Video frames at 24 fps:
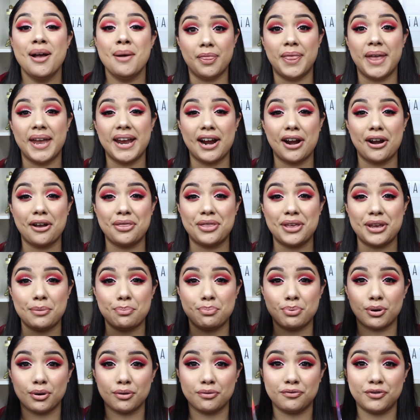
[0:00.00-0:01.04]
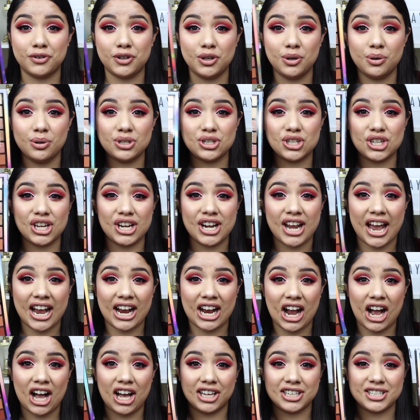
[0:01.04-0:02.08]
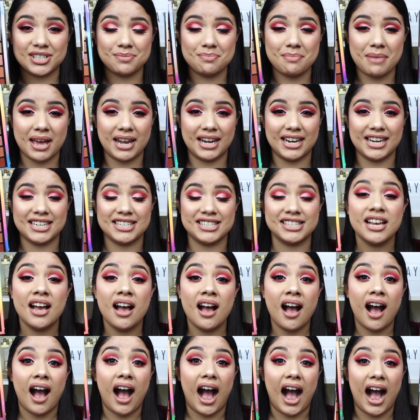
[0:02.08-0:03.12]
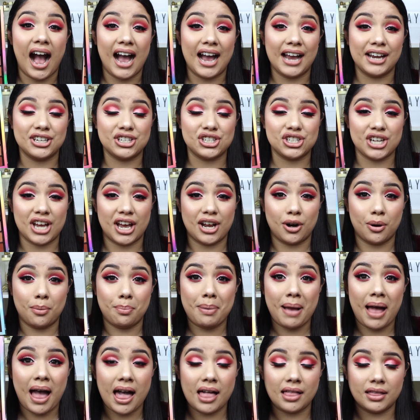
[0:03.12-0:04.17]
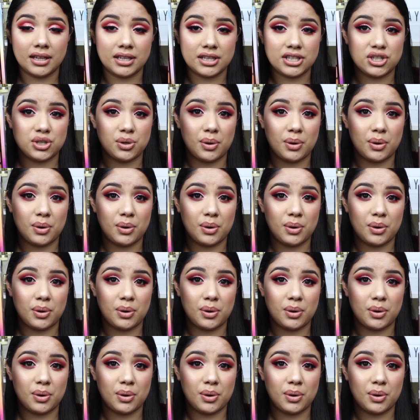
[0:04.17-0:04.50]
They are the Profusion Cosmetics eyeshadow palette.